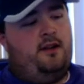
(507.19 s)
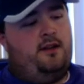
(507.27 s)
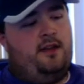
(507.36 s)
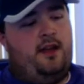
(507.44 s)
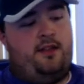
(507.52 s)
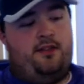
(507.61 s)

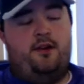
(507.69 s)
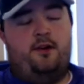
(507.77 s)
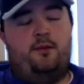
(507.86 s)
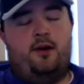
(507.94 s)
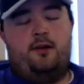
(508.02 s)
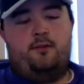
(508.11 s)
the third
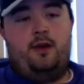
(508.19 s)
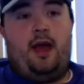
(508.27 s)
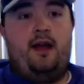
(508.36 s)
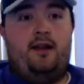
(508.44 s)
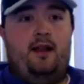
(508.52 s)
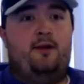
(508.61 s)
one
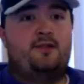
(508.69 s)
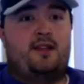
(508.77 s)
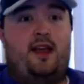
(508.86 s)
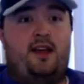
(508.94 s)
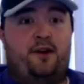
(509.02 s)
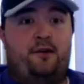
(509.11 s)
it was
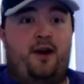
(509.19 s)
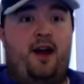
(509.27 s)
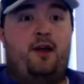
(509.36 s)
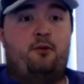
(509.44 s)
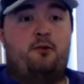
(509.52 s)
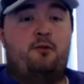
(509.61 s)
like a
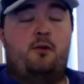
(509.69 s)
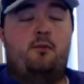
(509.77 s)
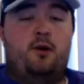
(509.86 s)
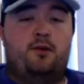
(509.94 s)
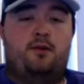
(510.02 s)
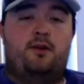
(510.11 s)
grind where we were
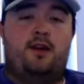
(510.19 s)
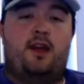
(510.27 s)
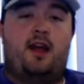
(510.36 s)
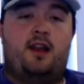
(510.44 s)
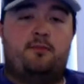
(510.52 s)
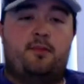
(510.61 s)
both going
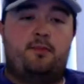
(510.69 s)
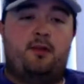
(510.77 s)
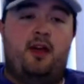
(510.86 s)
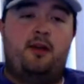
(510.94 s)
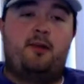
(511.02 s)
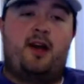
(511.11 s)
at it. But
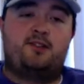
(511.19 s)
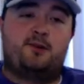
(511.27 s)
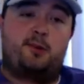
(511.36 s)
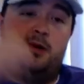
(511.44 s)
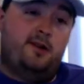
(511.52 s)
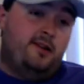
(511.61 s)
playing Magic
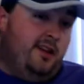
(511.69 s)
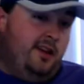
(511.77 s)
World,